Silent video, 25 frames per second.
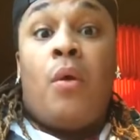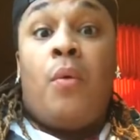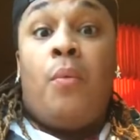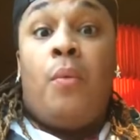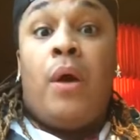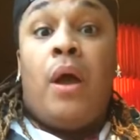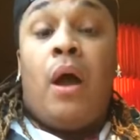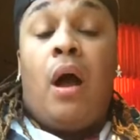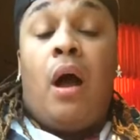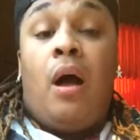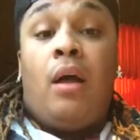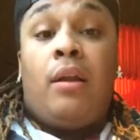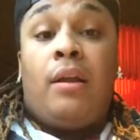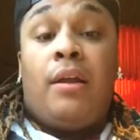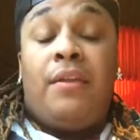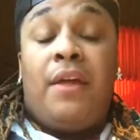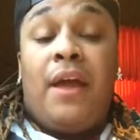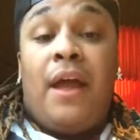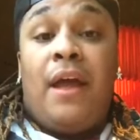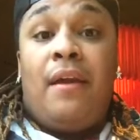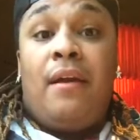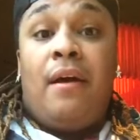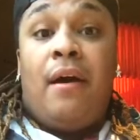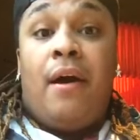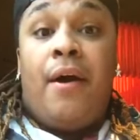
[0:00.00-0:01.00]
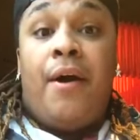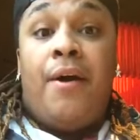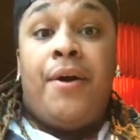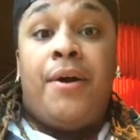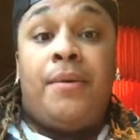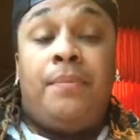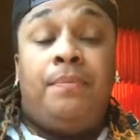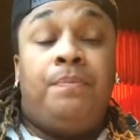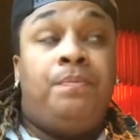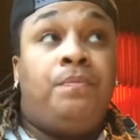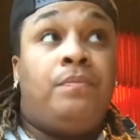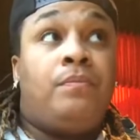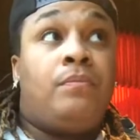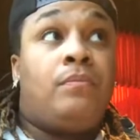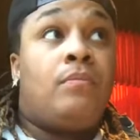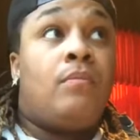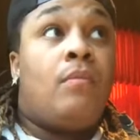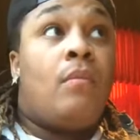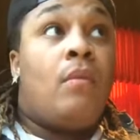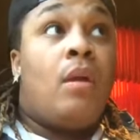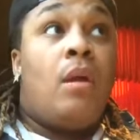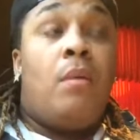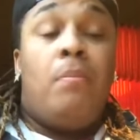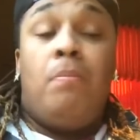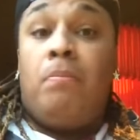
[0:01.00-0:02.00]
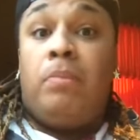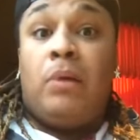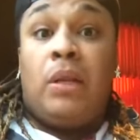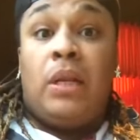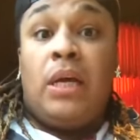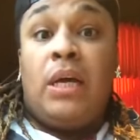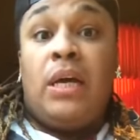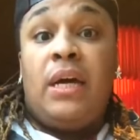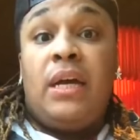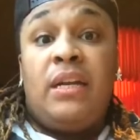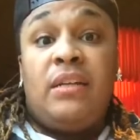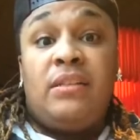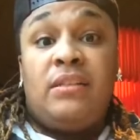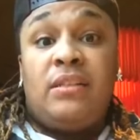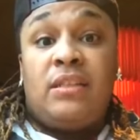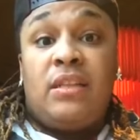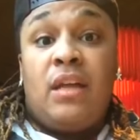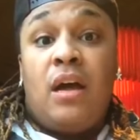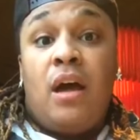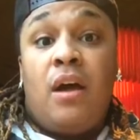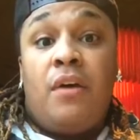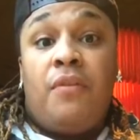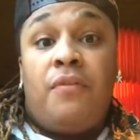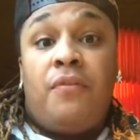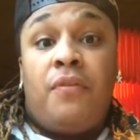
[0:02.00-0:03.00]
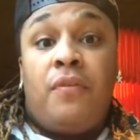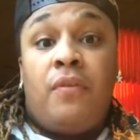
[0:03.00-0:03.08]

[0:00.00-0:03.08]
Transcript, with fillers: with all of that um, blood and stuff.